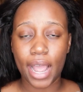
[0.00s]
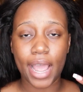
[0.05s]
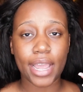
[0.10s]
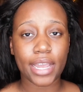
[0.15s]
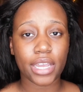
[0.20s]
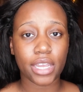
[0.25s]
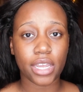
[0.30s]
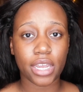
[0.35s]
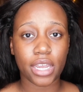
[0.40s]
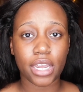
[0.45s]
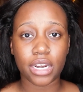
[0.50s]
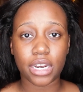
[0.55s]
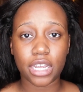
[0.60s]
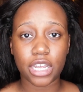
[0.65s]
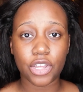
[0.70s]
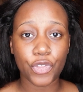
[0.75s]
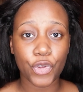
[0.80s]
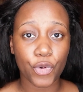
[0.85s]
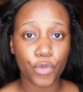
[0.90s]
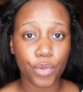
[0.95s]
I
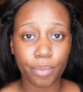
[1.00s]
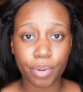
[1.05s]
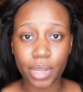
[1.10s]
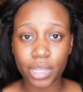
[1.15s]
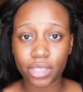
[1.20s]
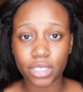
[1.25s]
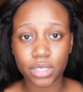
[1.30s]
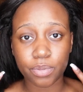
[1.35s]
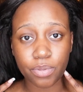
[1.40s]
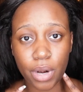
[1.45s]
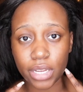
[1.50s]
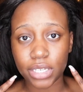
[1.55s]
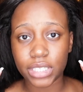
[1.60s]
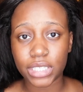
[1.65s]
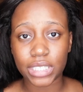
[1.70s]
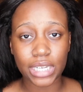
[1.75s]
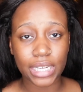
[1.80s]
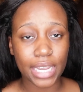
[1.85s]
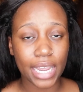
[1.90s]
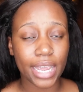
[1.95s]
could either repeat this
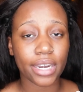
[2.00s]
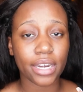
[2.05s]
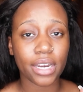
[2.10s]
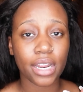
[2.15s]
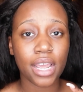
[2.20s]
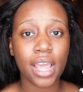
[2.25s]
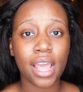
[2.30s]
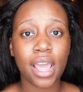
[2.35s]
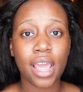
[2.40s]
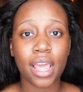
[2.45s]
process again